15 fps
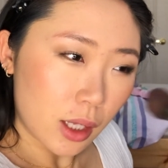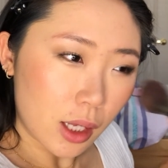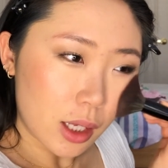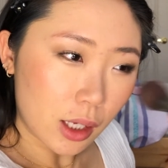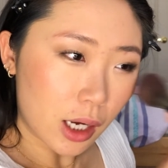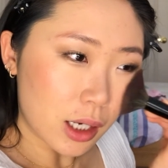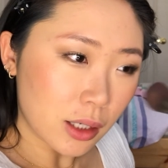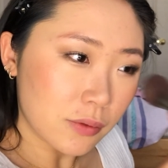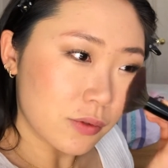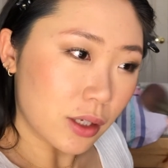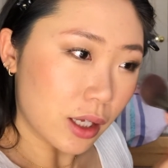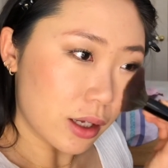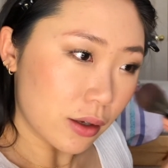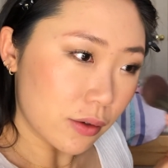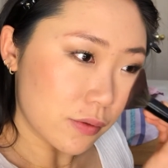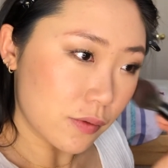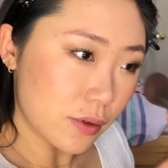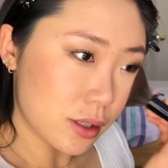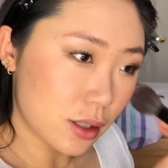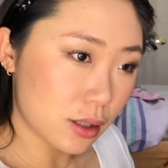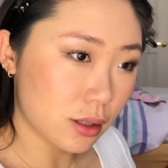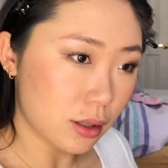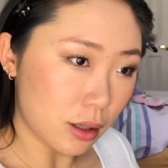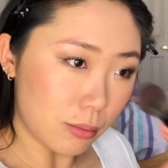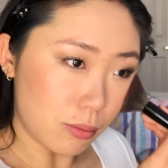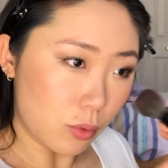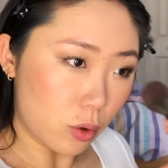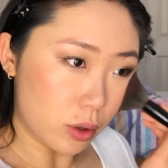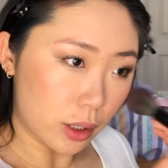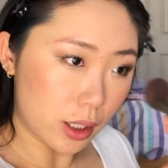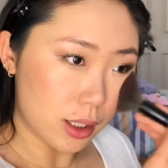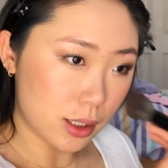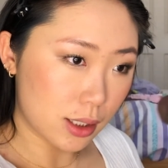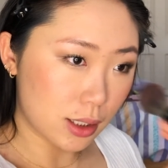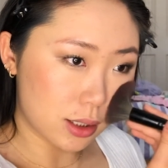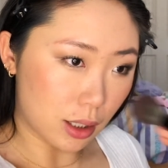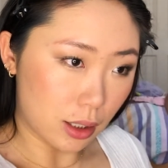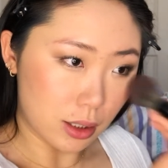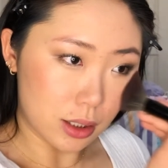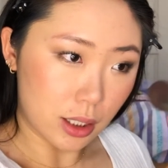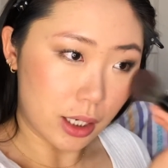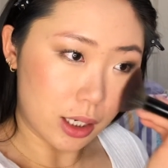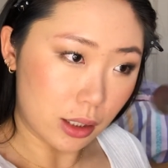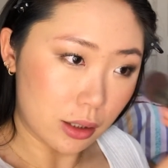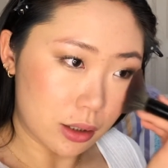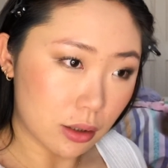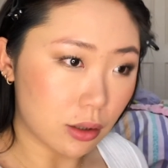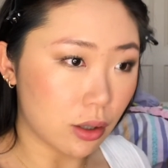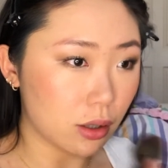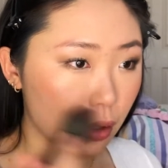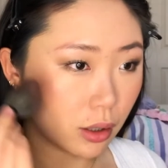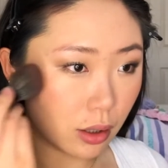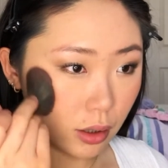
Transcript: It kind of gives a more like suntanned look.